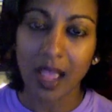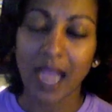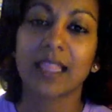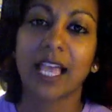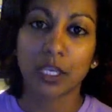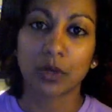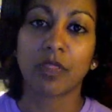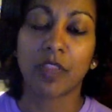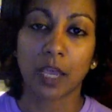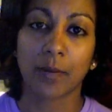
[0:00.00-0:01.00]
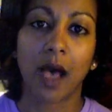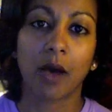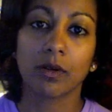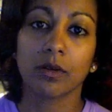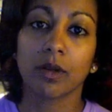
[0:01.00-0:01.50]
I'd like you to think
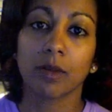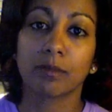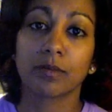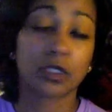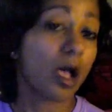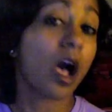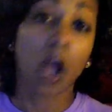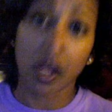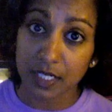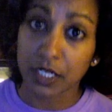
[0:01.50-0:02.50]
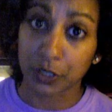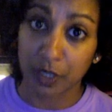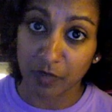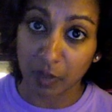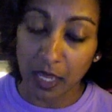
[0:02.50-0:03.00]
about a concierge
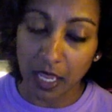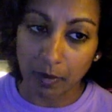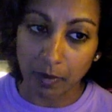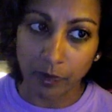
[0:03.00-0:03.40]
MVP.